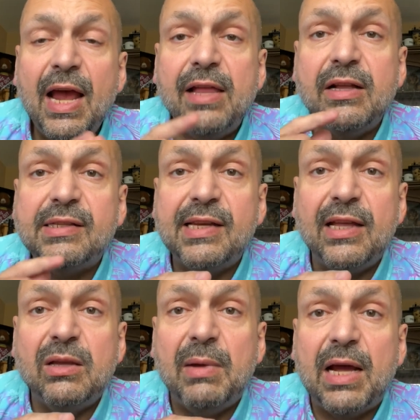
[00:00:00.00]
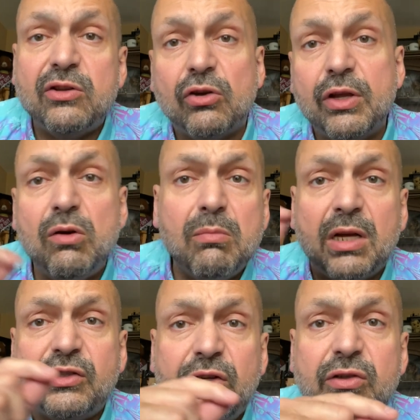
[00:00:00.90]
and then say in the manual, you
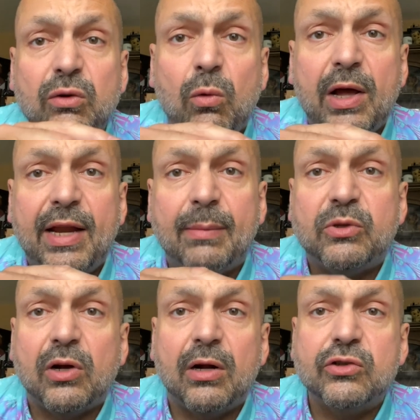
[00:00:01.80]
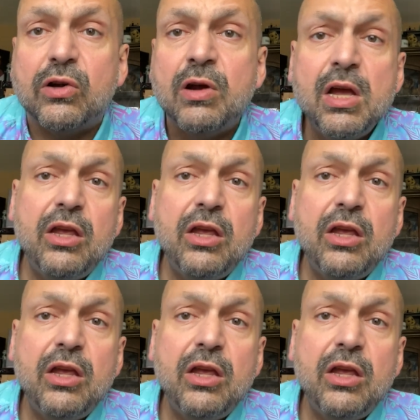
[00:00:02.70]
must use a 1 amp charger.